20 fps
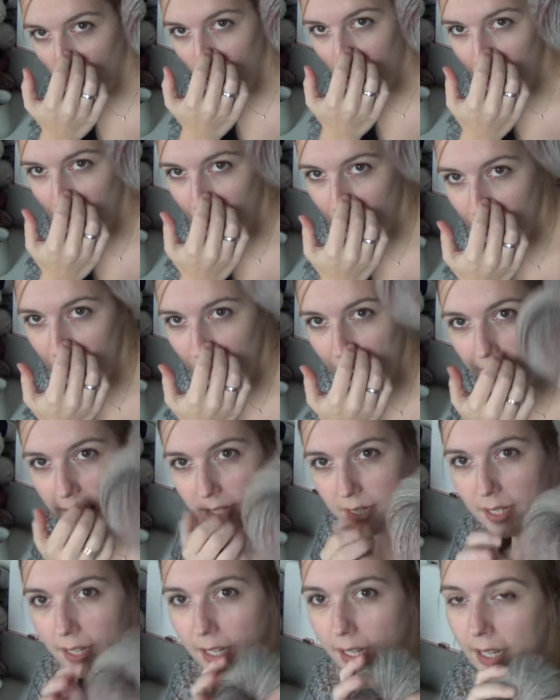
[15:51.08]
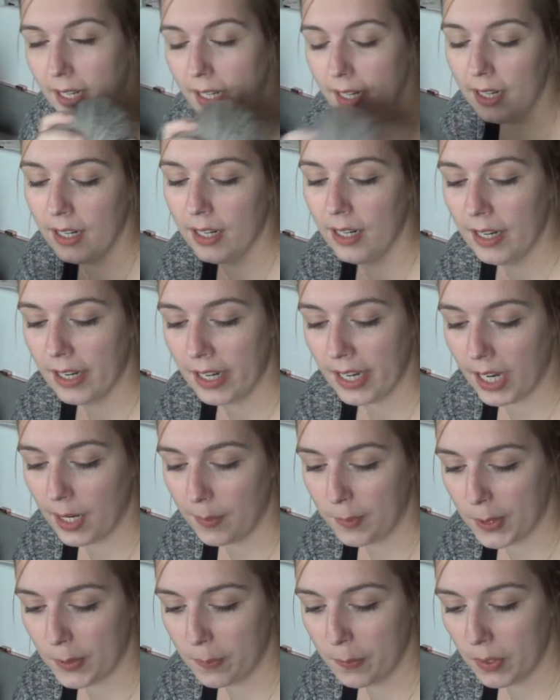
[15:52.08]
wool, and I
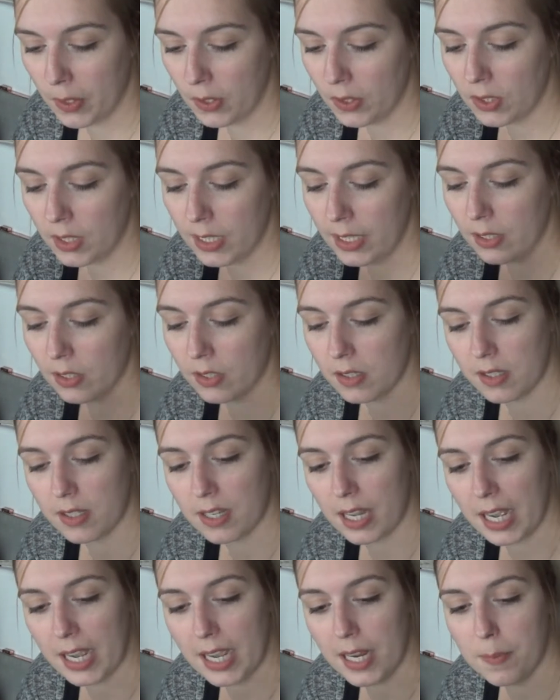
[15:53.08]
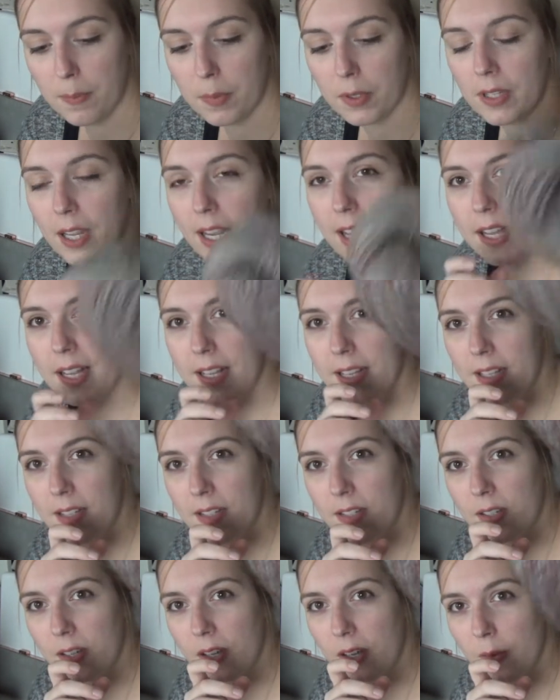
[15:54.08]
kept it mostly undyed but
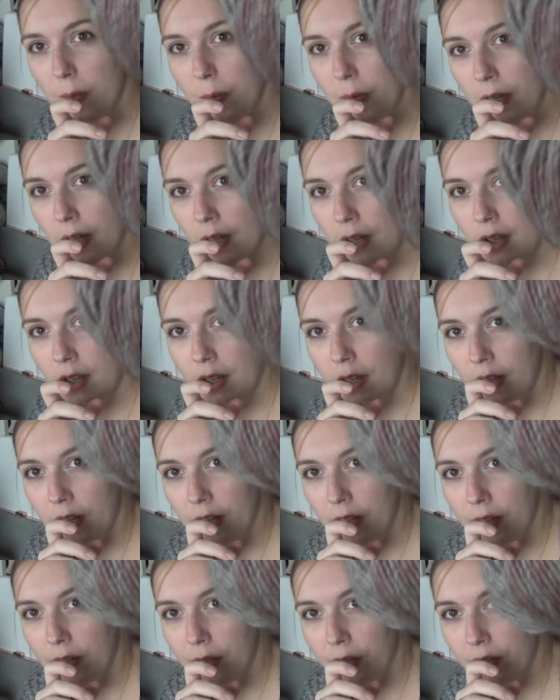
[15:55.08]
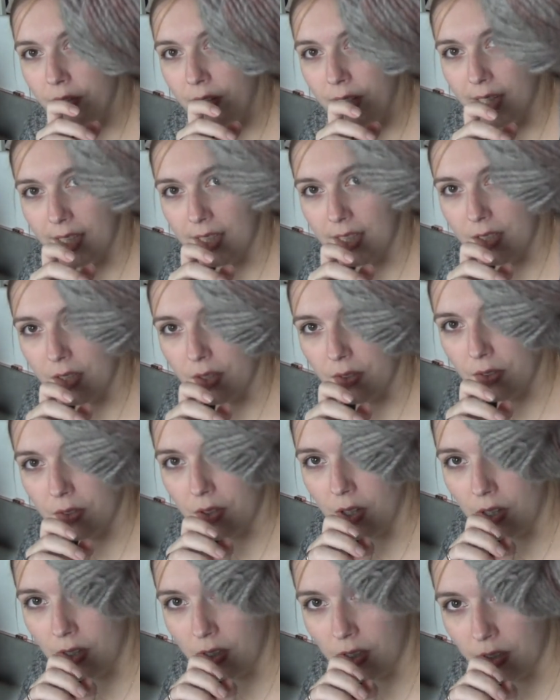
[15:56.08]
added some flecks of
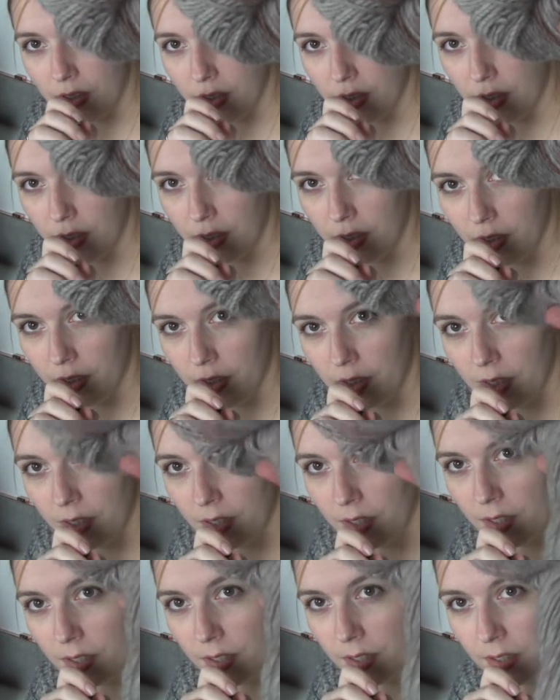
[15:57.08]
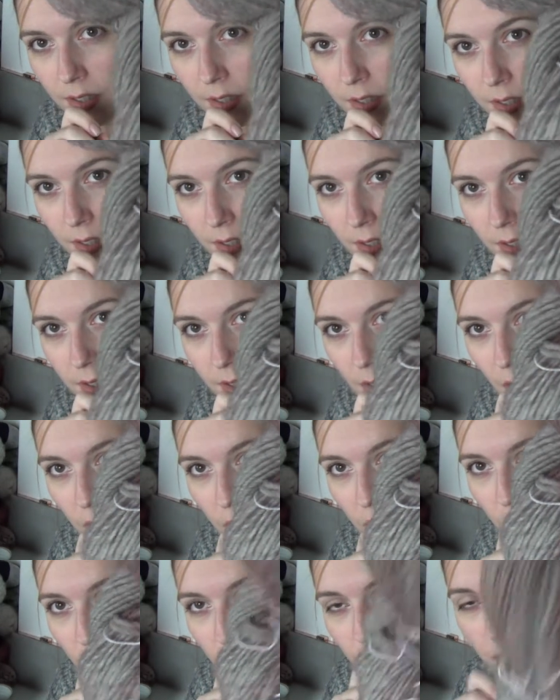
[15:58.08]
color
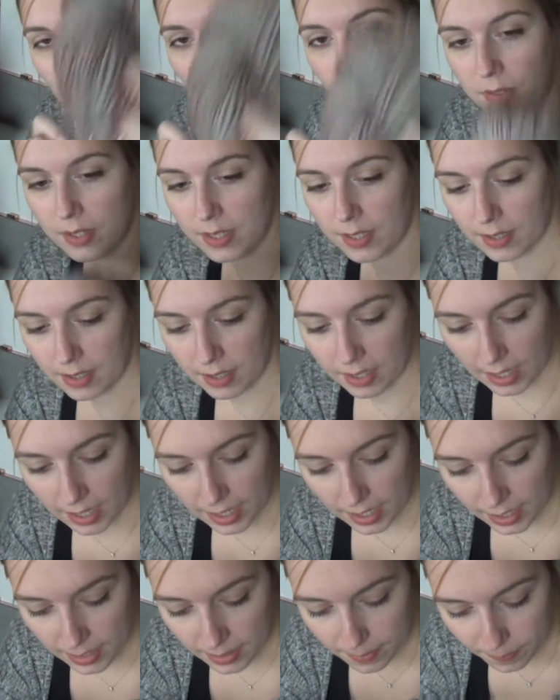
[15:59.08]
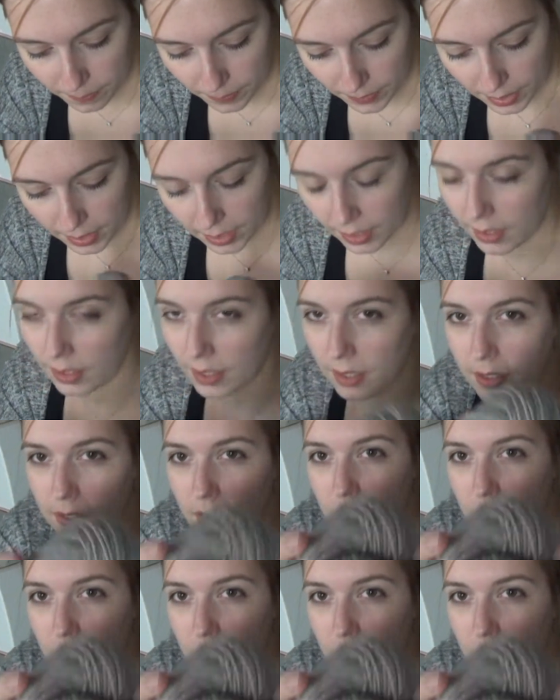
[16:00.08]
throughout the skein. And I